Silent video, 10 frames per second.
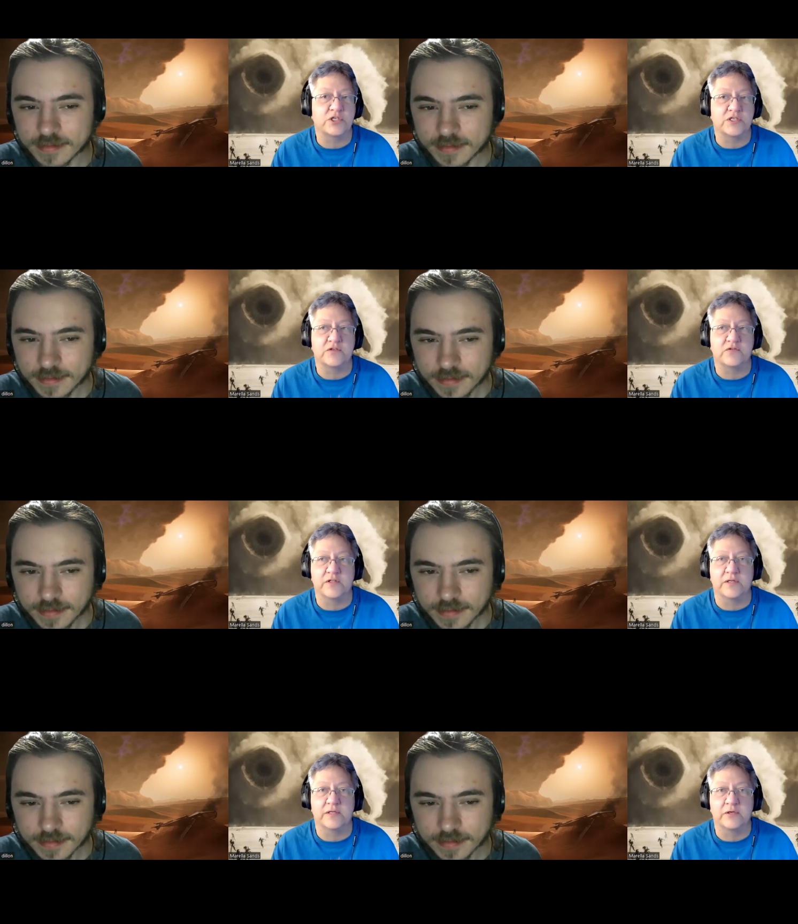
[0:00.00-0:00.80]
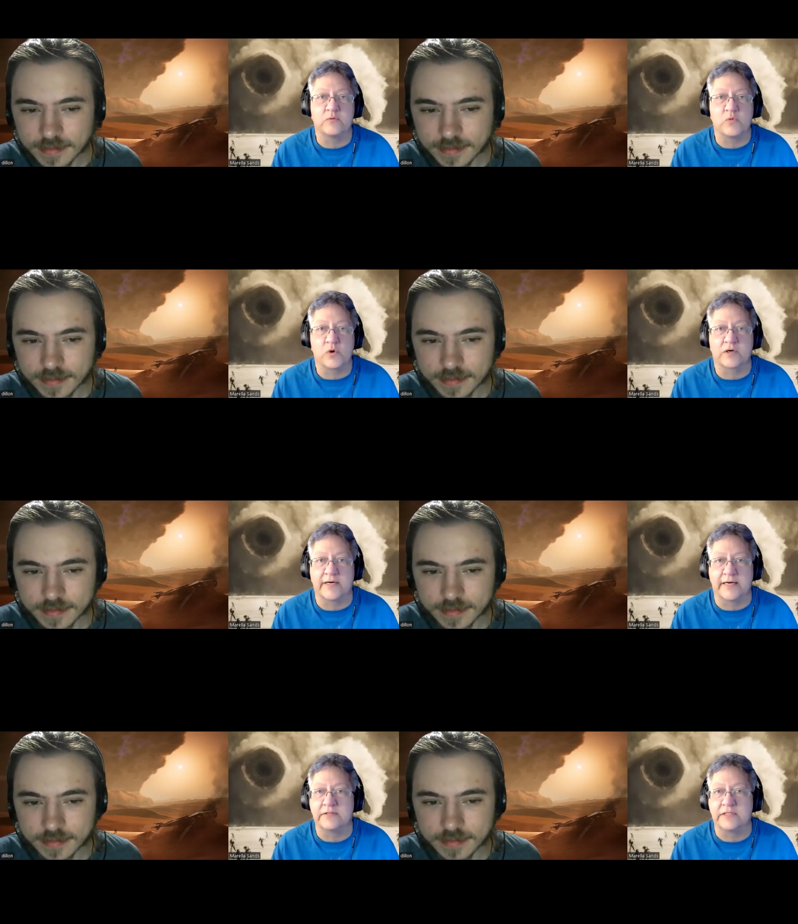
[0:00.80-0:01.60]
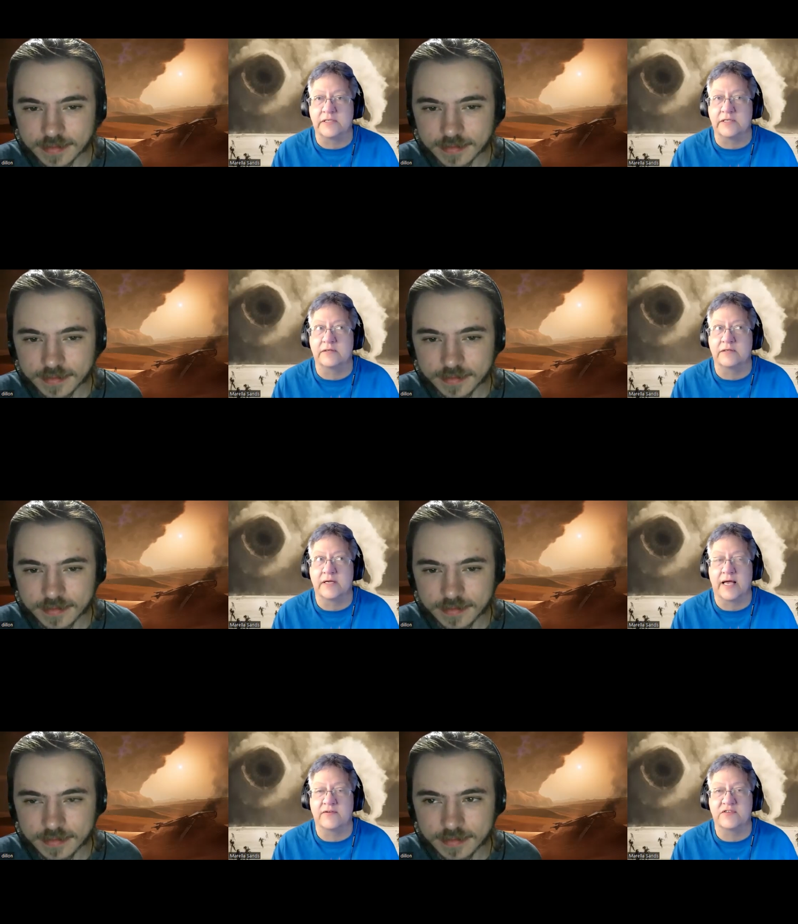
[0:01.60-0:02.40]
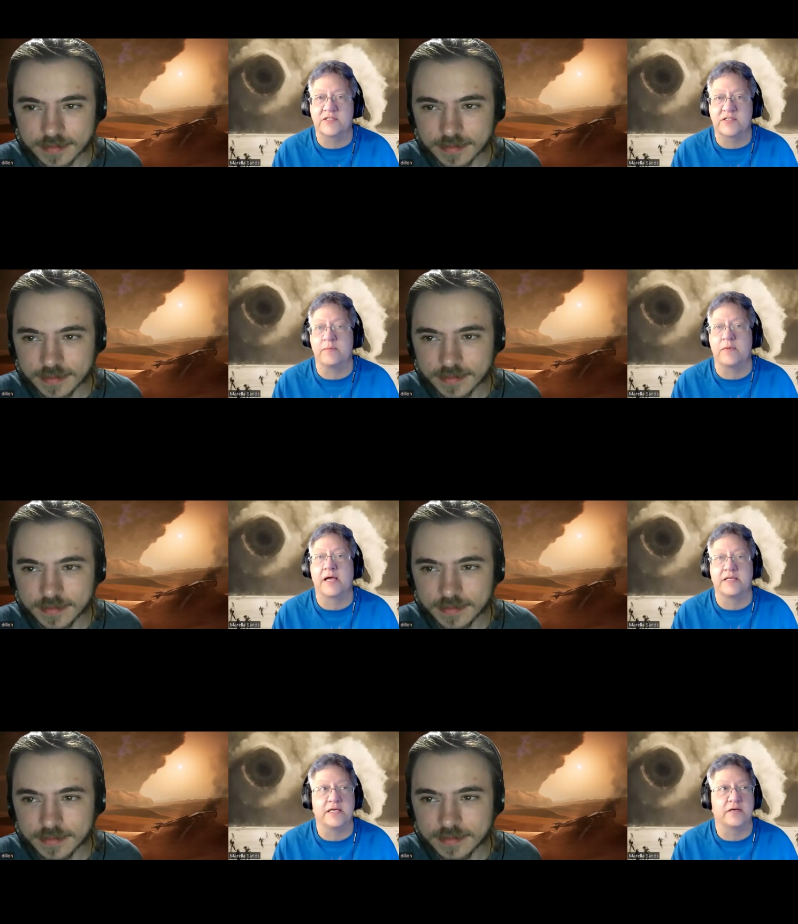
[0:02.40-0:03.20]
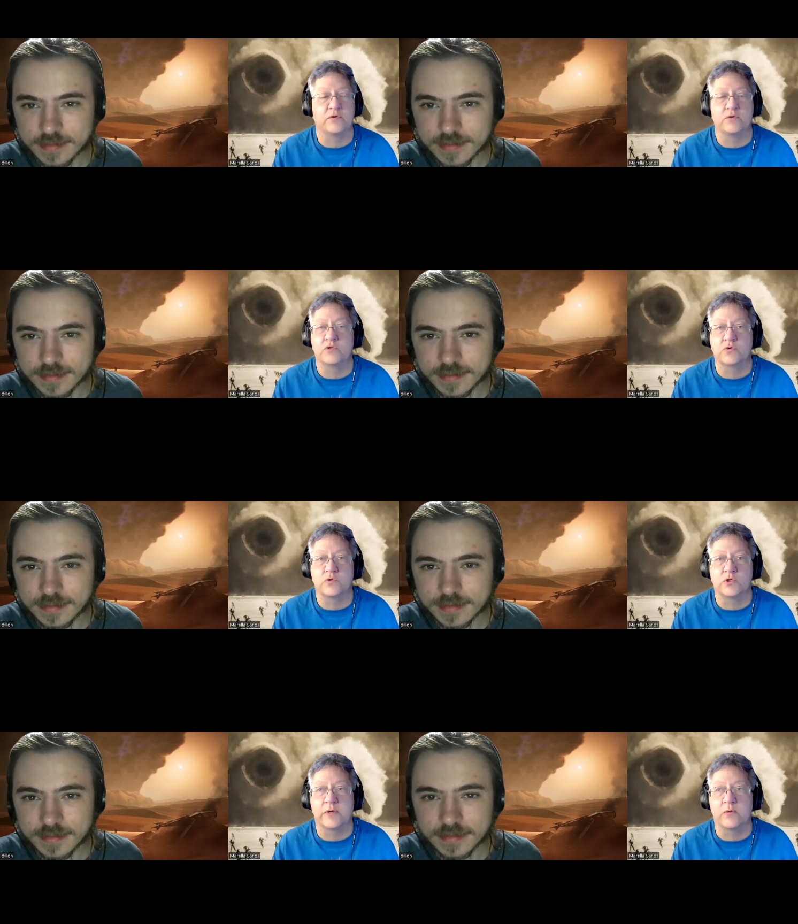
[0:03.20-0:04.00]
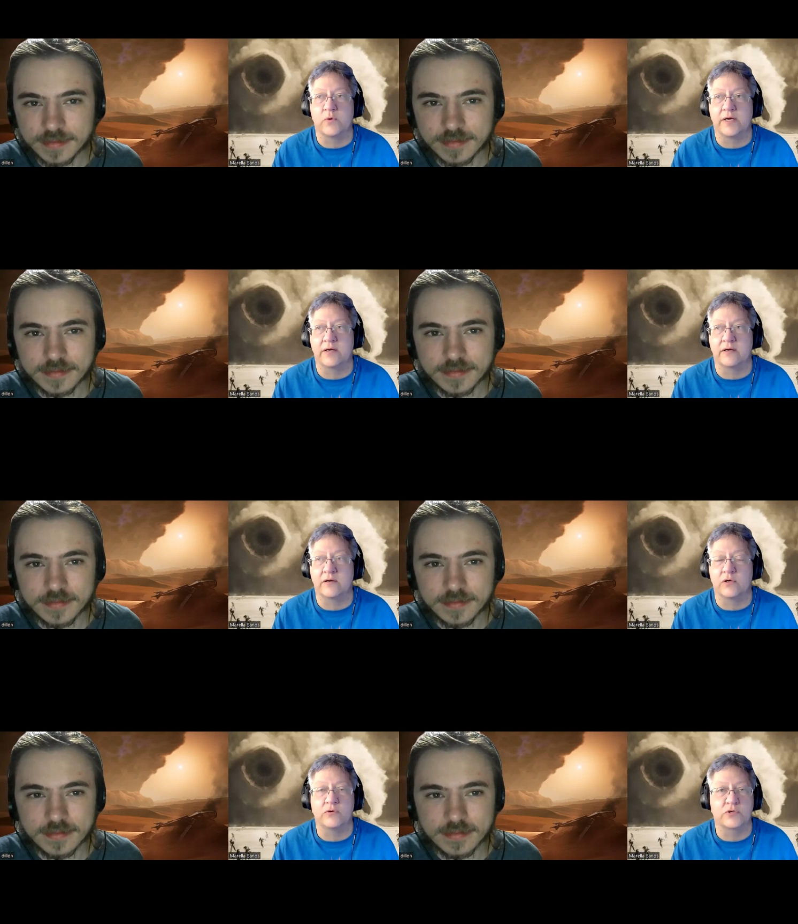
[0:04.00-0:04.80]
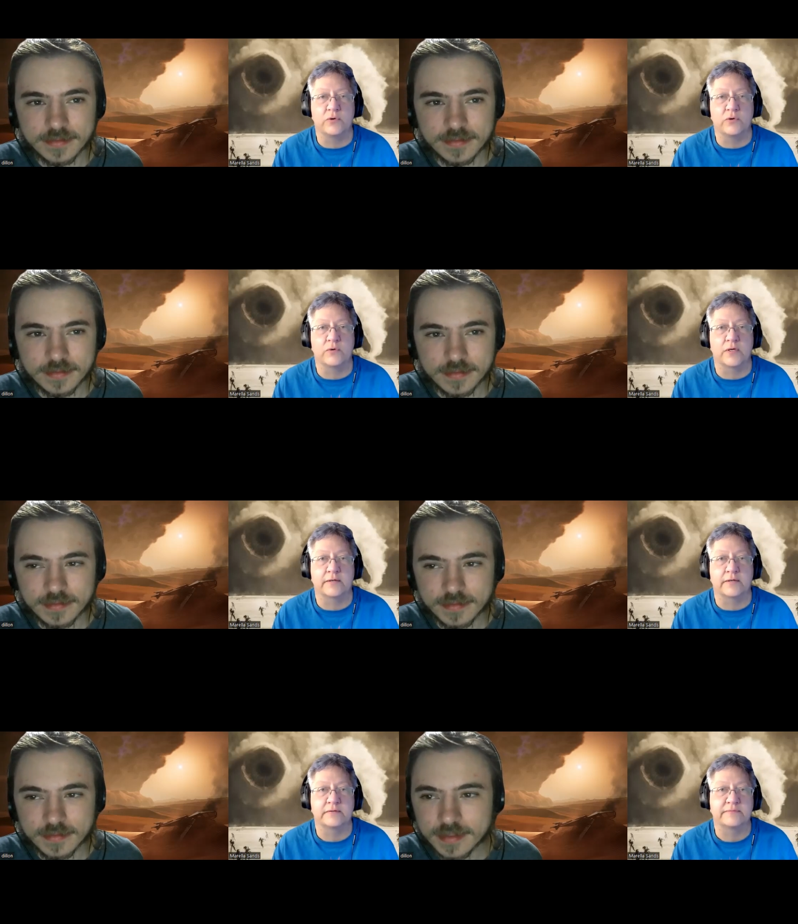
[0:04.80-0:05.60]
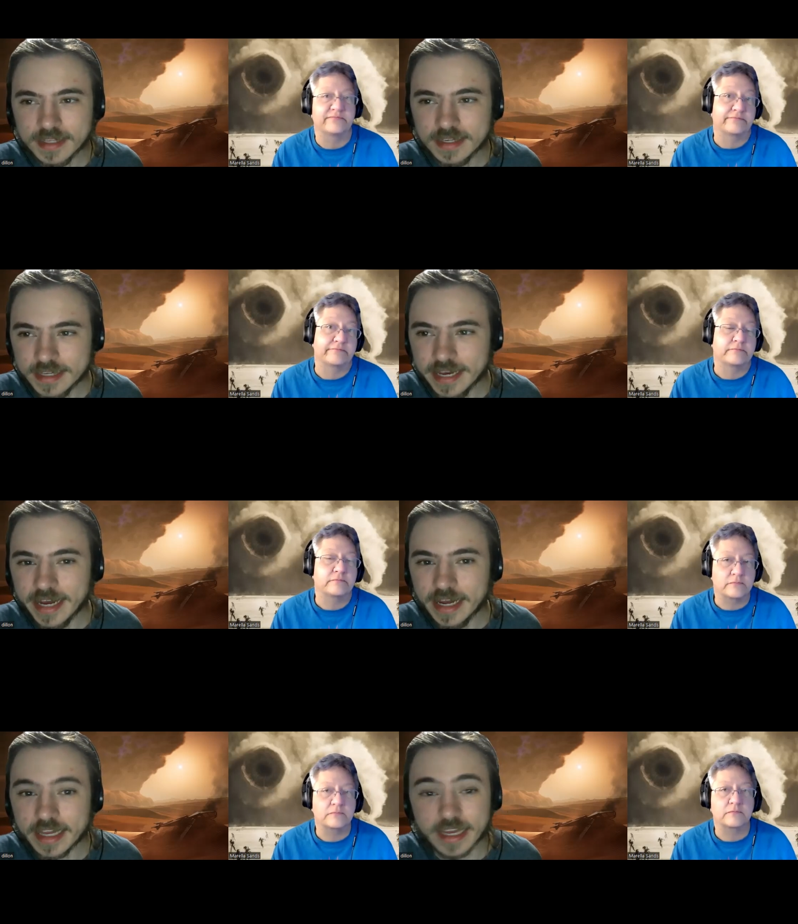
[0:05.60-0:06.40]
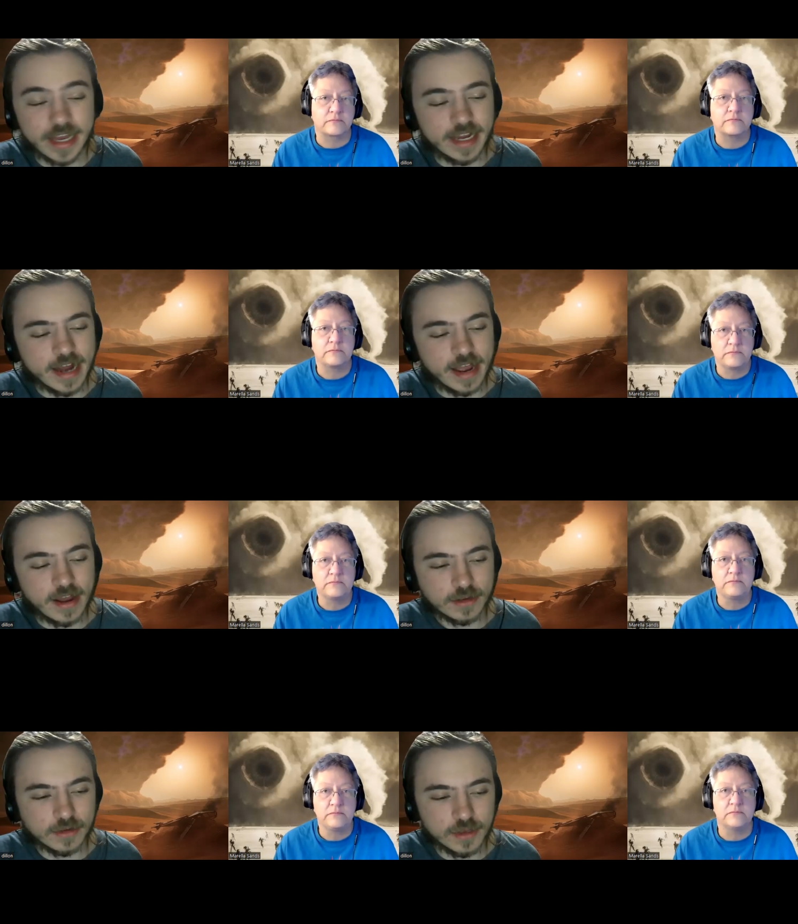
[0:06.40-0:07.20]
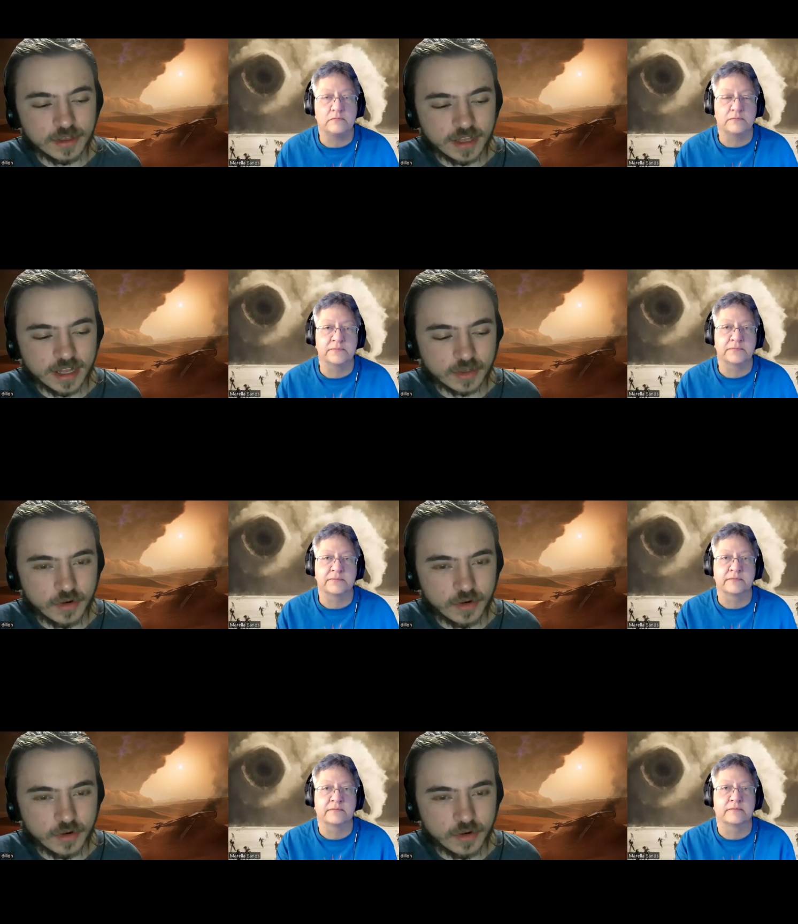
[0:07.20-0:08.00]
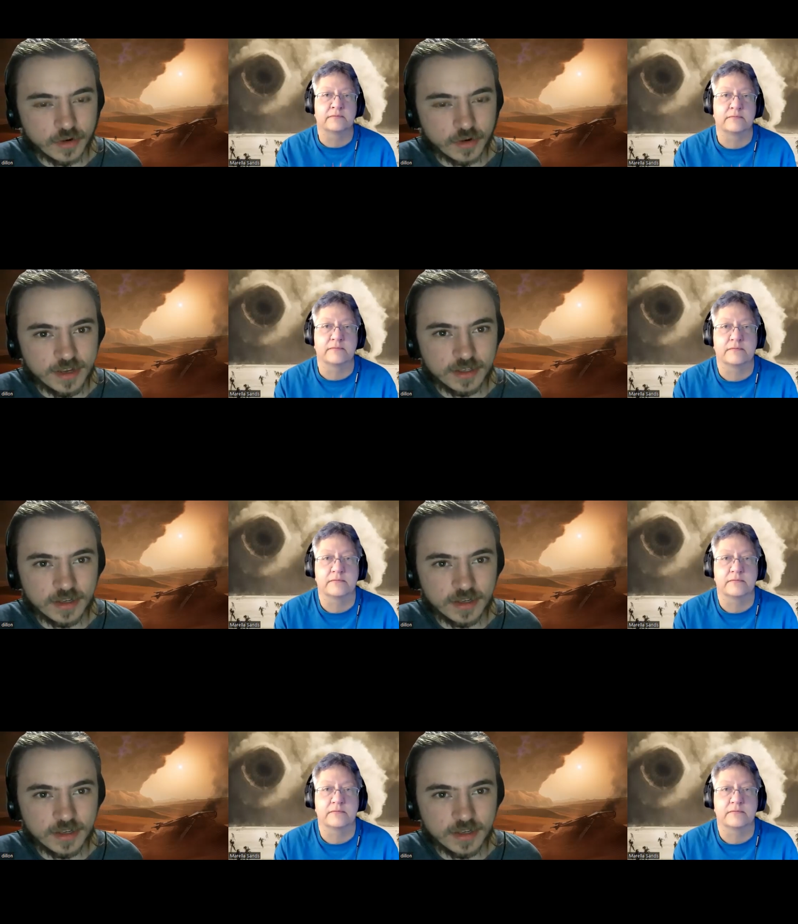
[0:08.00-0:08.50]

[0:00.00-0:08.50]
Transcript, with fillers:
Speaker 1: just to feel a little more grounded and have some idea of who's doing what and who's who, you know?
Speaker 2: Yeah. And I also think that that's going to be